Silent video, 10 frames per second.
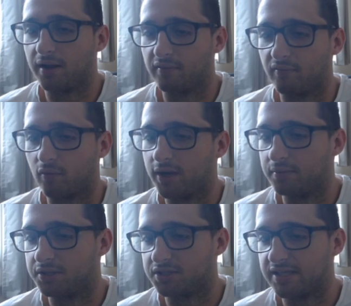for free
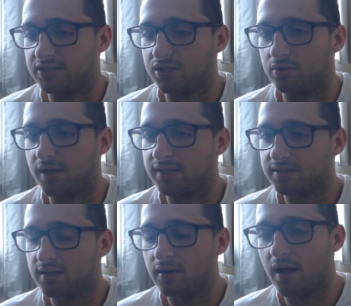with just these two
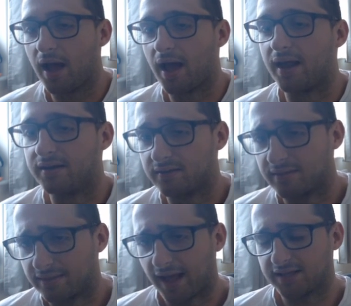nades. And
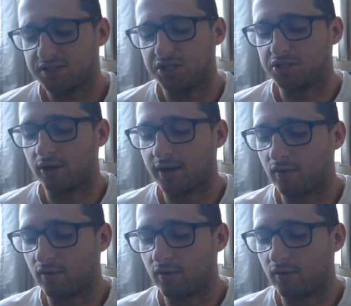that's just like a